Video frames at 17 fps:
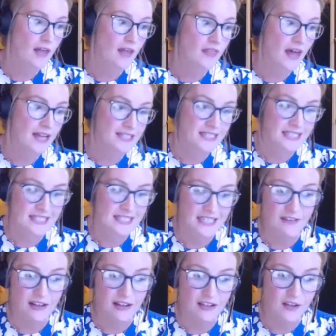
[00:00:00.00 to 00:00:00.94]
that
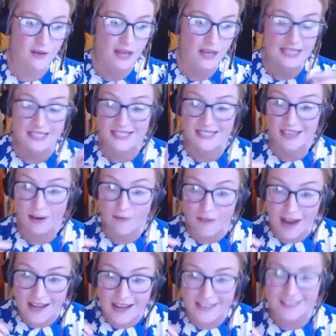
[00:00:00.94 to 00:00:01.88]
CT value is
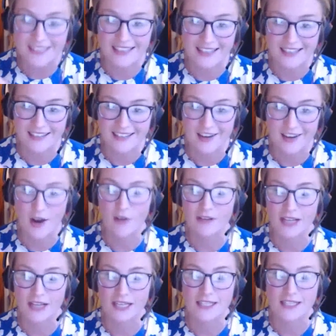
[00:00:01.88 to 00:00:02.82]
directly
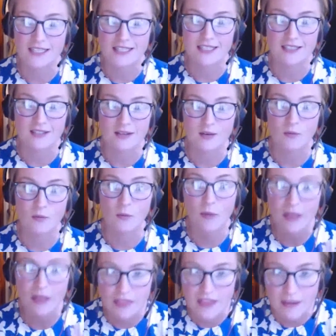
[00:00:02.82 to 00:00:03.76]
correlated
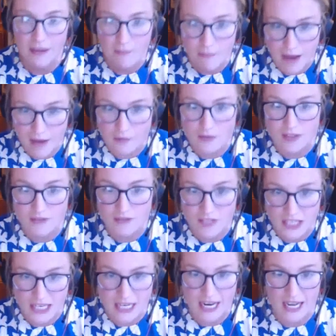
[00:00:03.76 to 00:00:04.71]
with the amount of
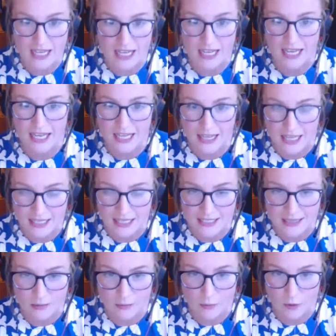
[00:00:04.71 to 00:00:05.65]
DNA in that
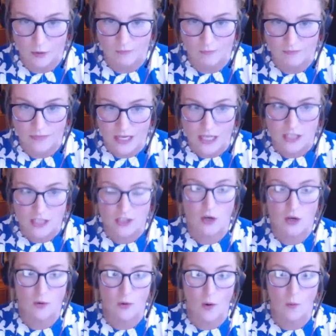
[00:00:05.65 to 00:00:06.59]
sample.
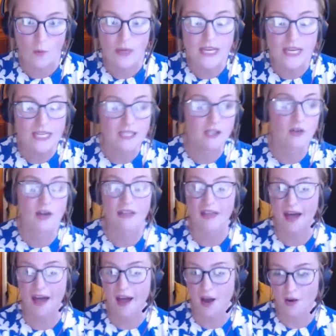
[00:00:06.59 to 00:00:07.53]
So we can look at
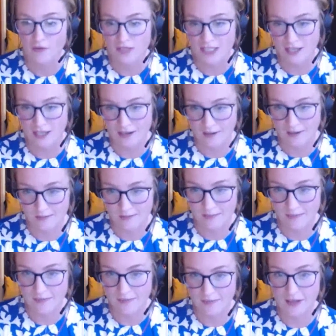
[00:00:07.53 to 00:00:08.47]
that over time.
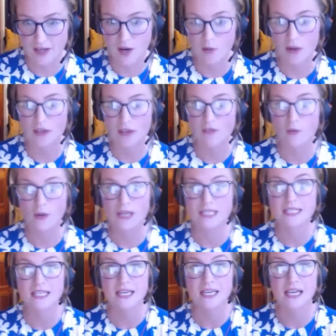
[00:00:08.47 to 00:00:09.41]
You know, if
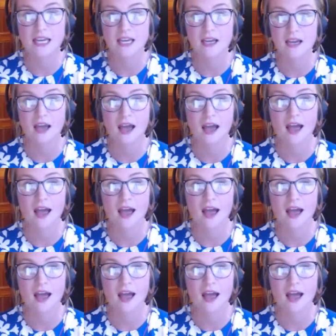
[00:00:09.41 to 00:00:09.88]
we're seeing